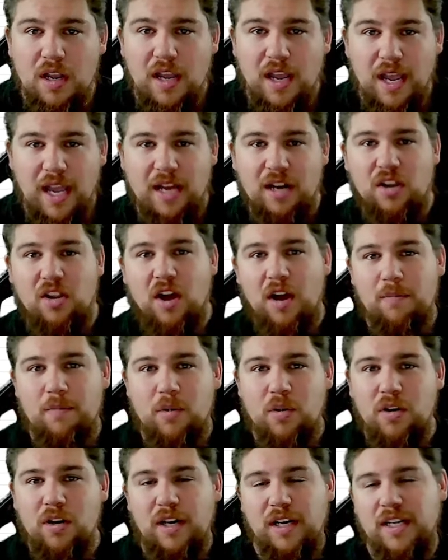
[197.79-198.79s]
and a lot
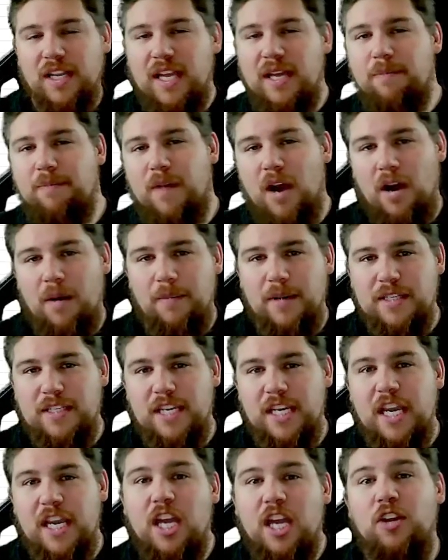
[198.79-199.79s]
more and keep
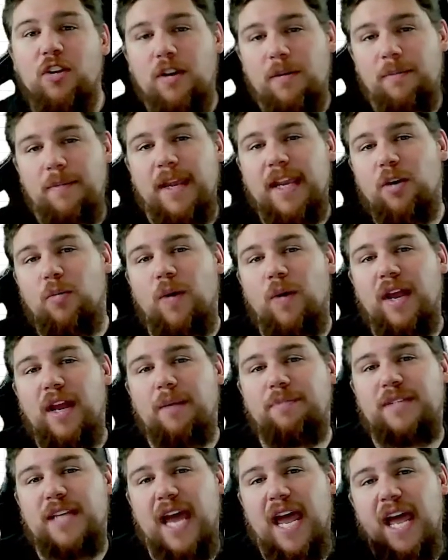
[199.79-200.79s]
commenting, you can make your way up
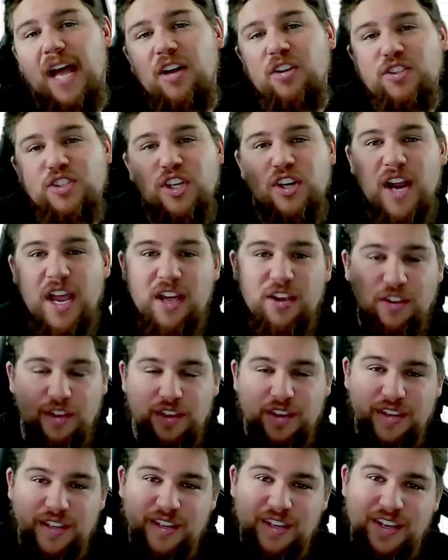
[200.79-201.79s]
to elder
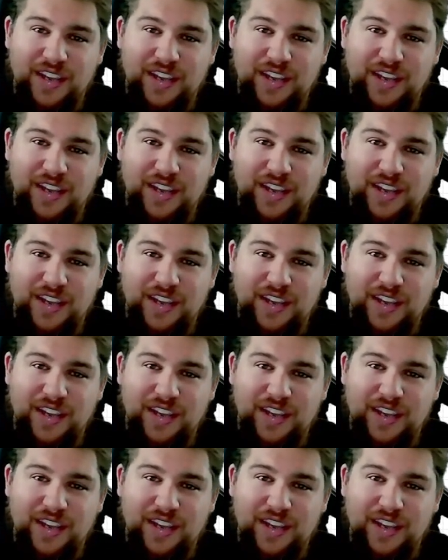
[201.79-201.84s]
elk.